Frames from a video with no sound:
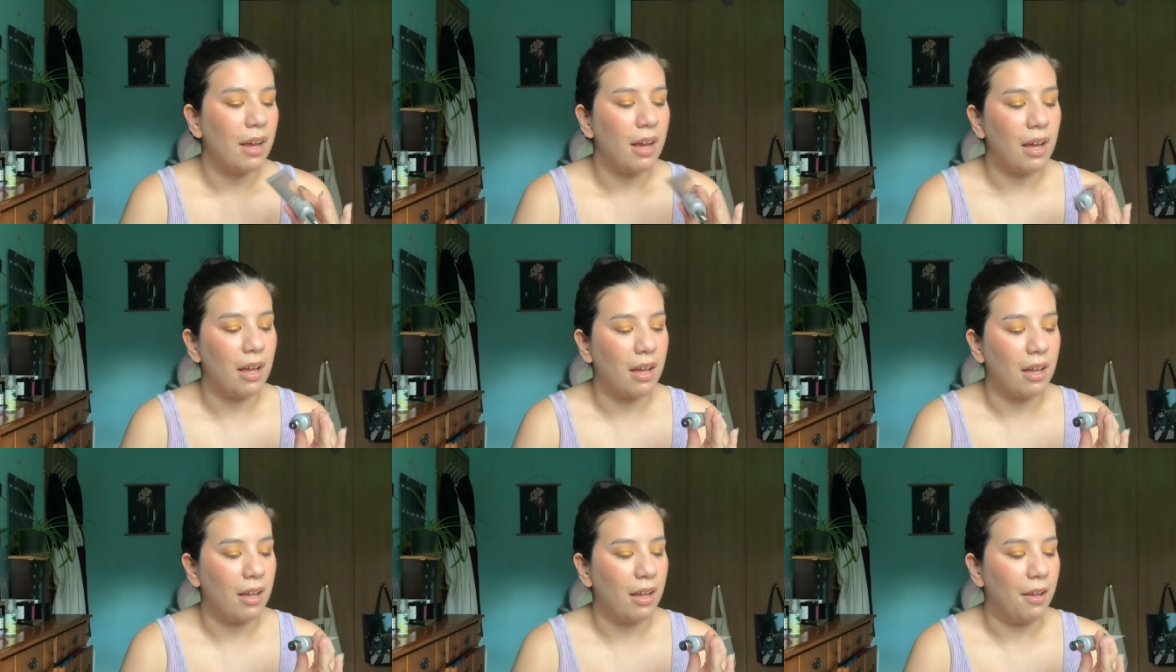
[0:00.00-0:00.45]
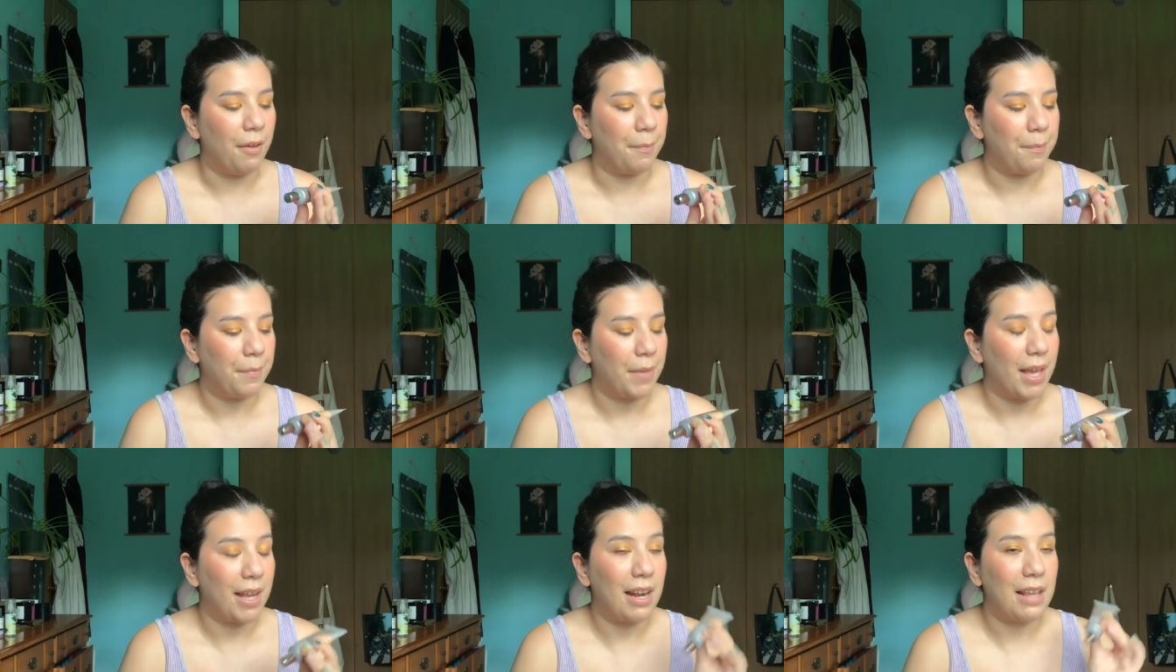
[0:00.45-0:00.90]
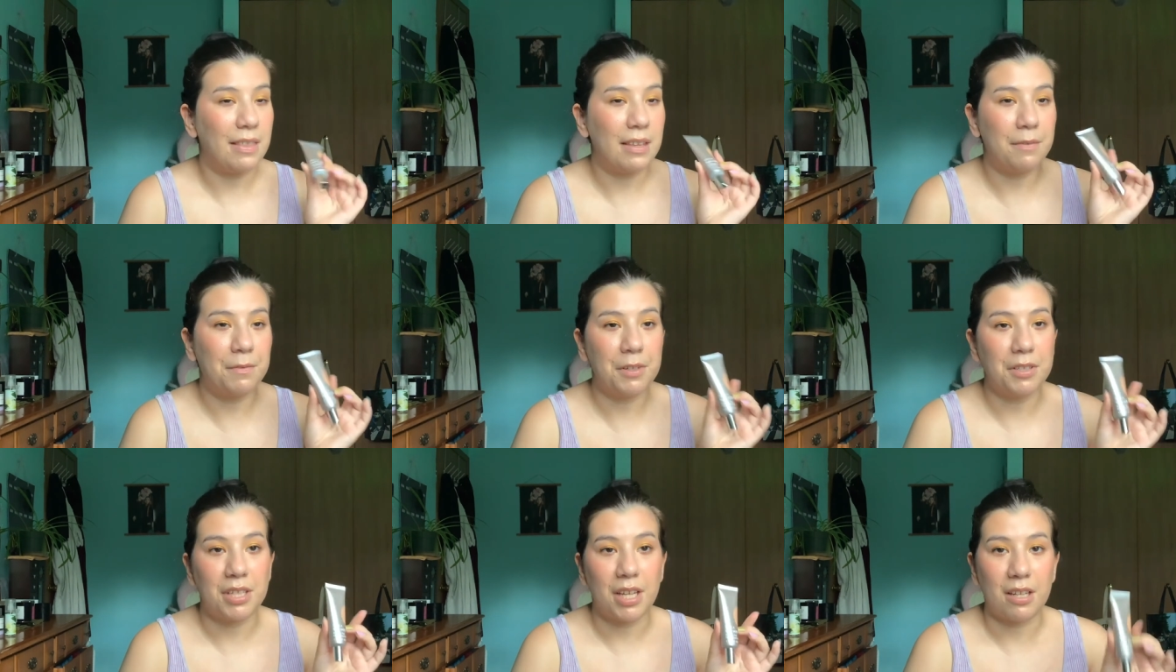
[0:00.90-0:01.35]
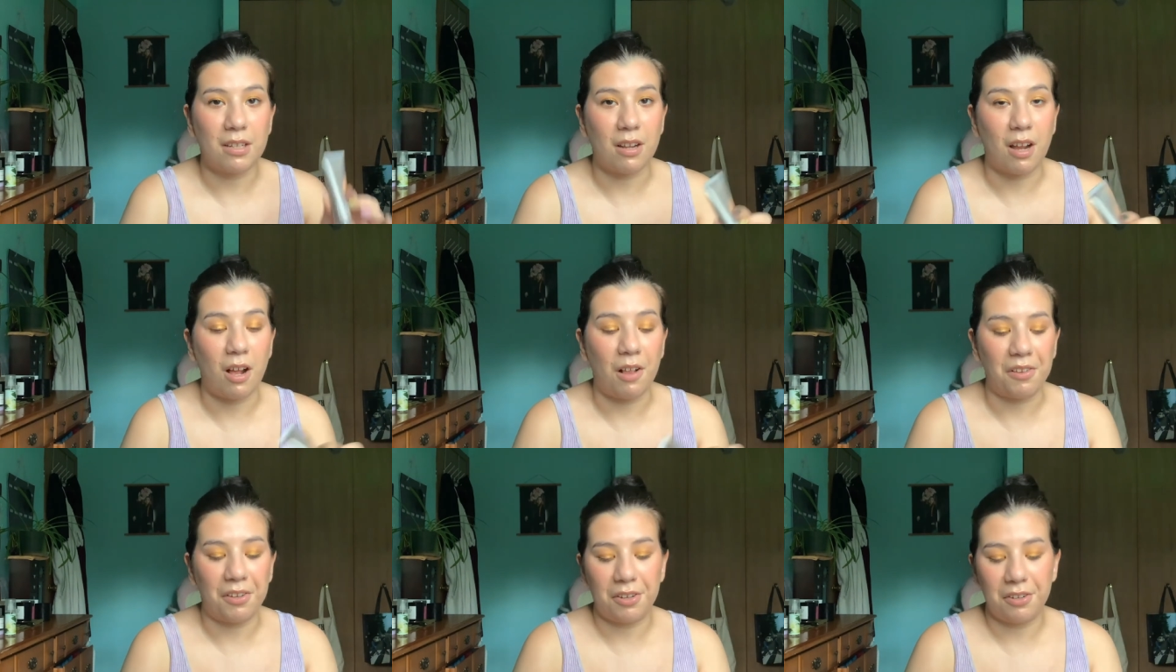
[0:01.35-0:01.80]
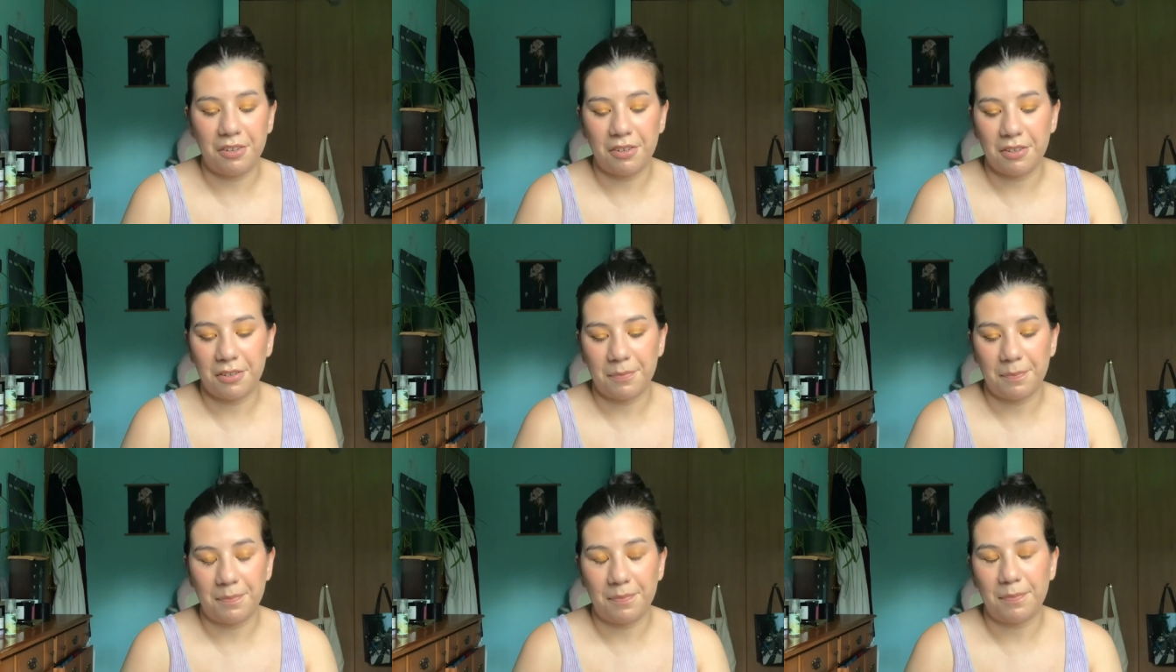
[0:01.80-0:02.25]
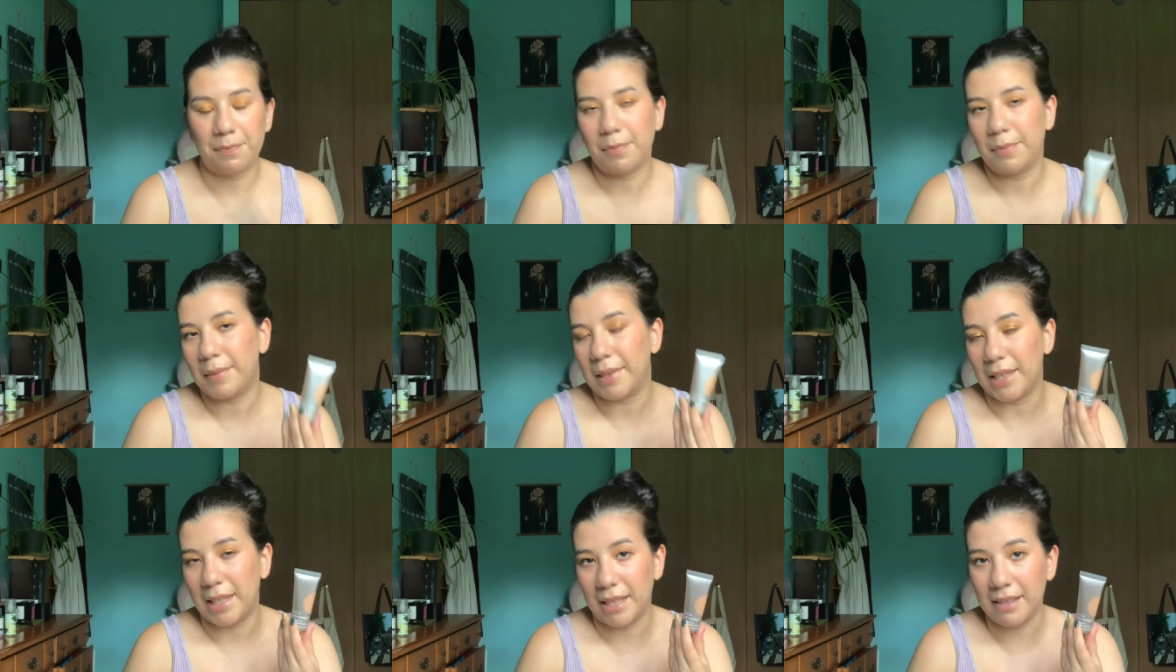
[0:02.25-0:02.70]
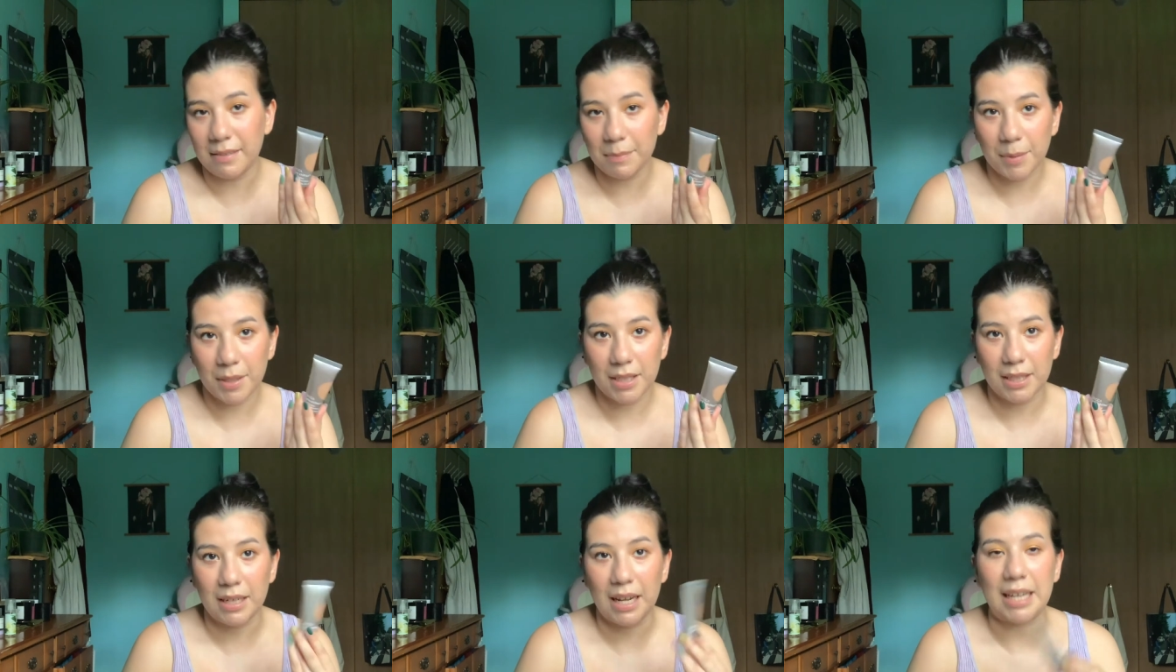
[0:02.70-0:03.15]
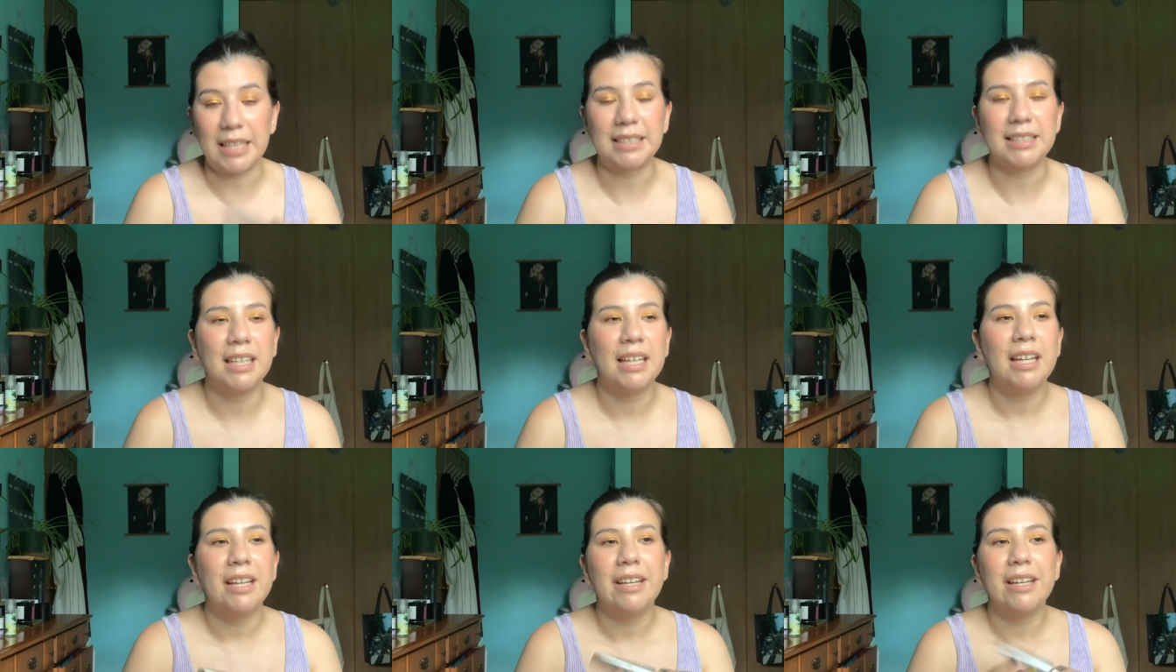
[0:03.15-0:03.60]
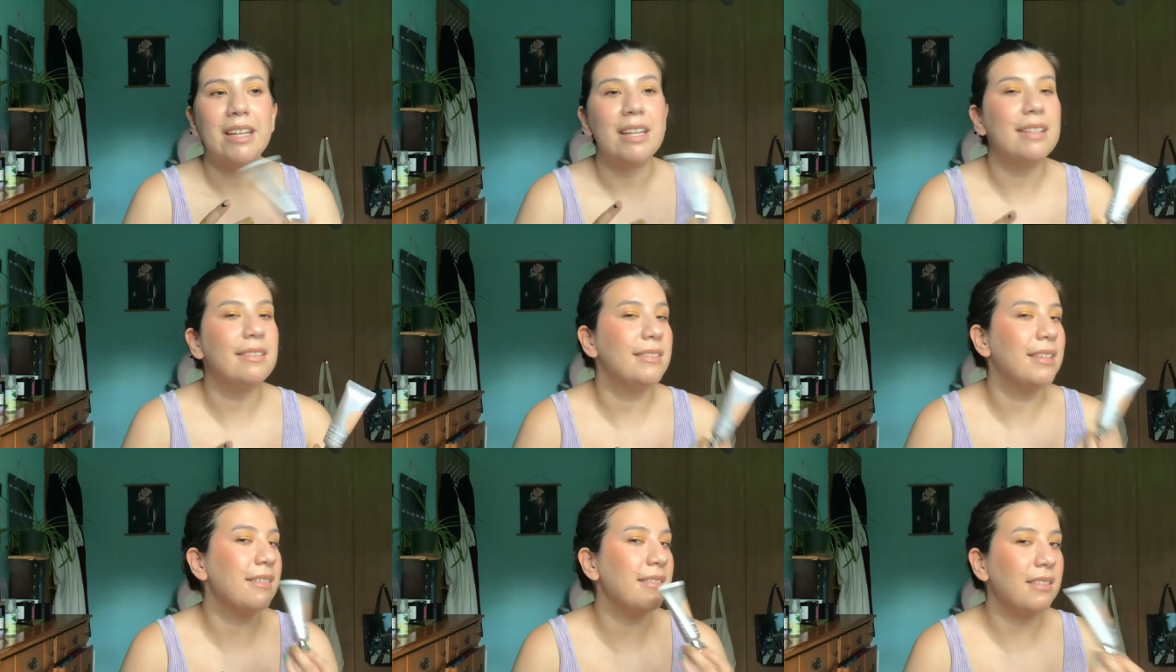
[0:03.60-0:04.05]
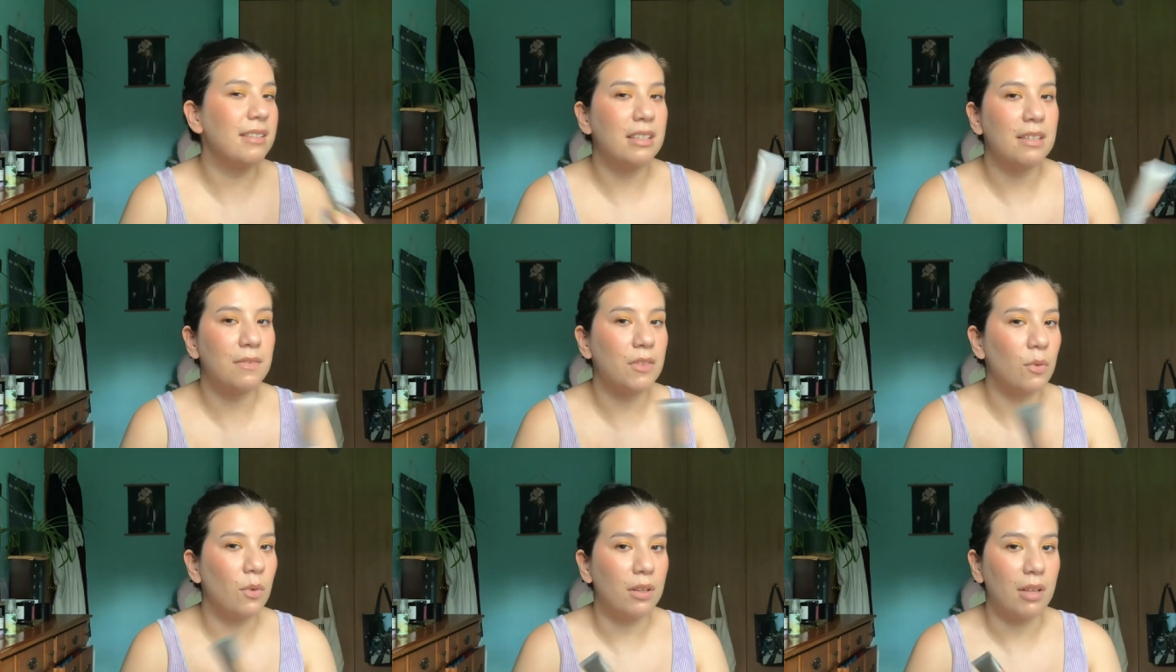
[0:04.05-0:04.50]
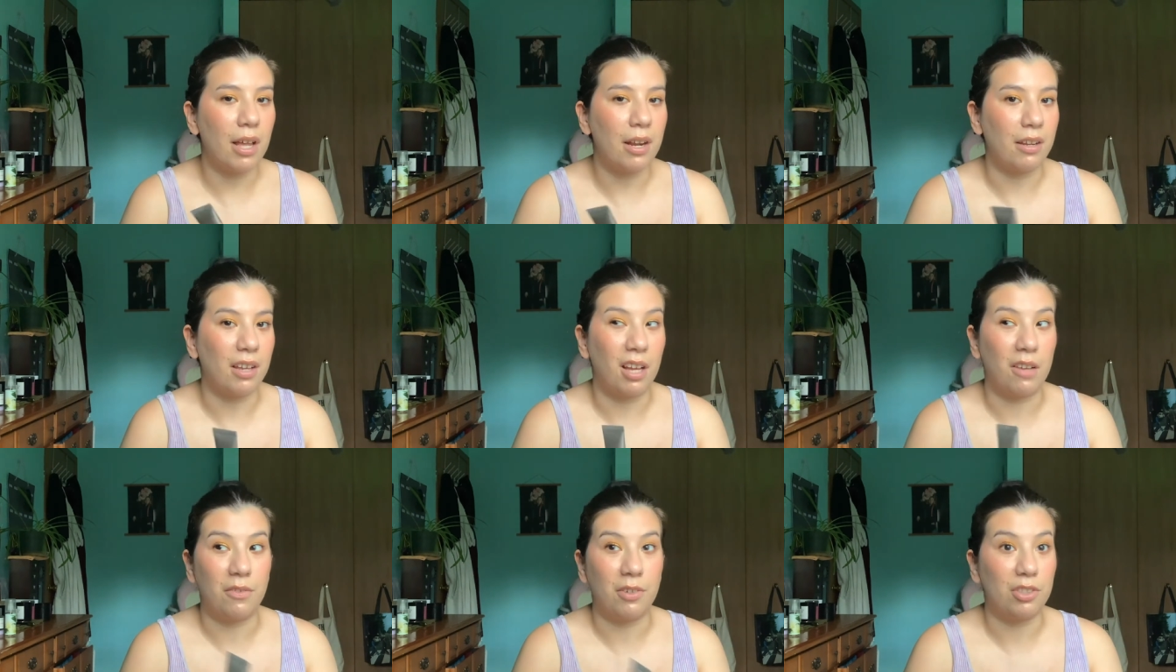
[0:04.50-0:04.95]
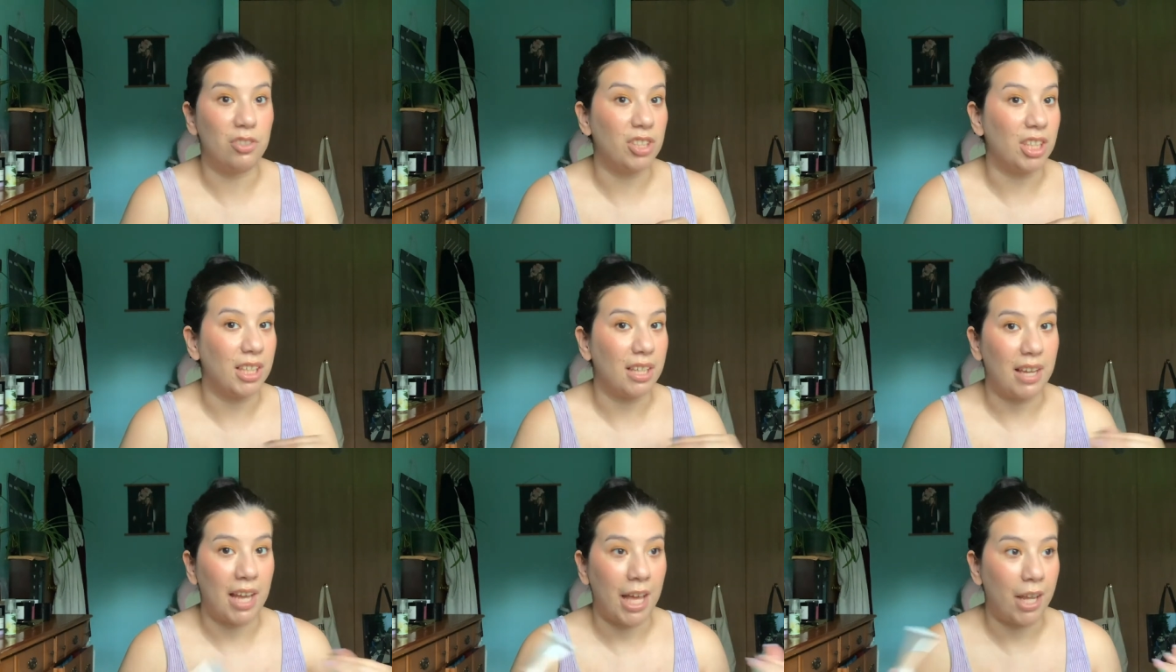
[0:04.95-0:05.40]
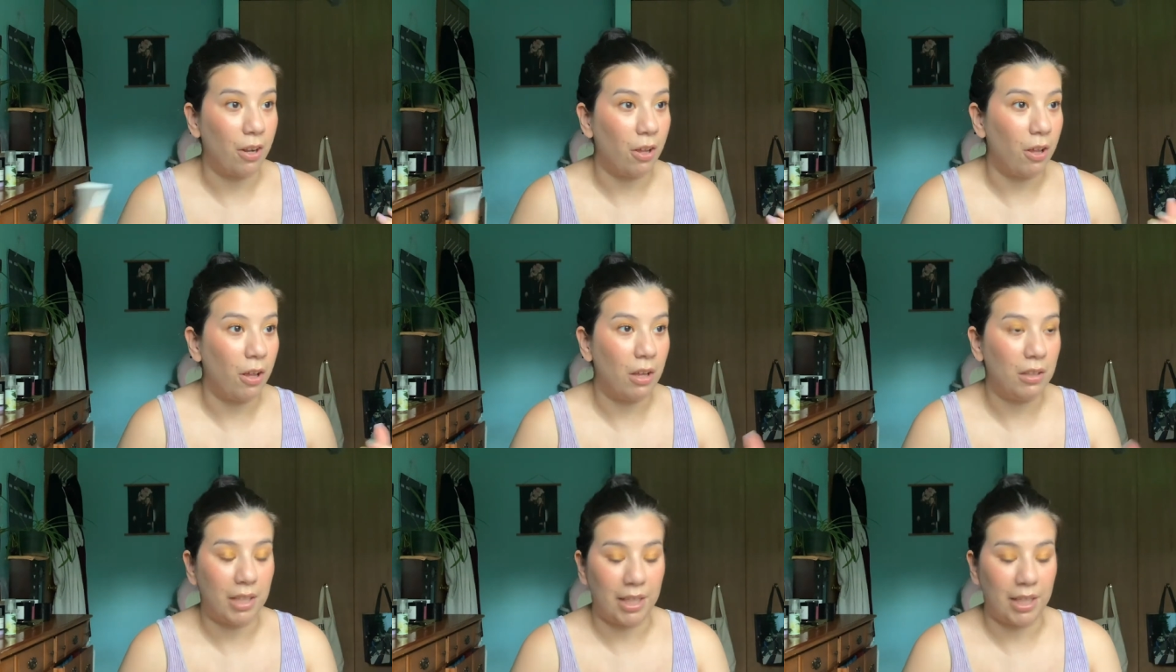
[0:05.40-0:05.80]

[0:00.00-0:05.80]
Um, and I think for ten dollars, it's pretty nice. It doesn't give you a lot of coverage like at all.